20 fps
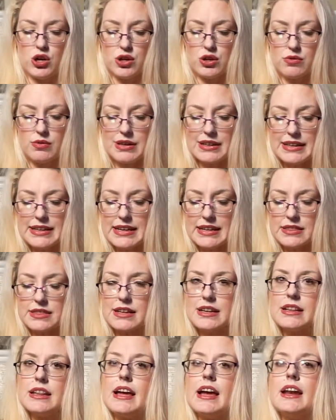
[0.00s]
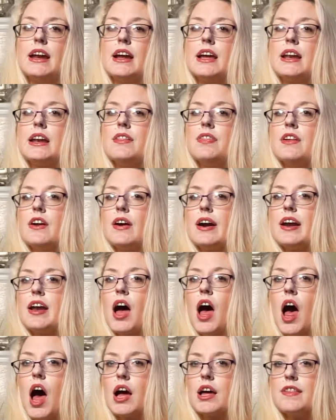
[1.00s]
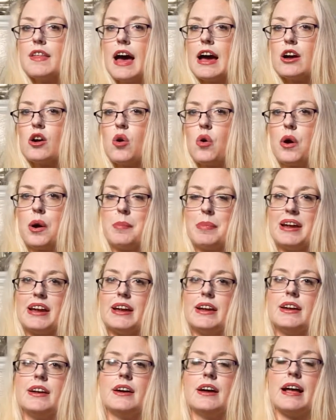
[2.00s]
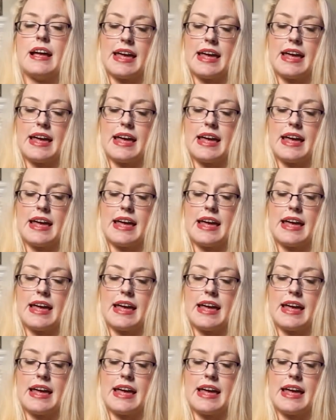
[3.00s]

You really get the clay to get in there and hug that core bead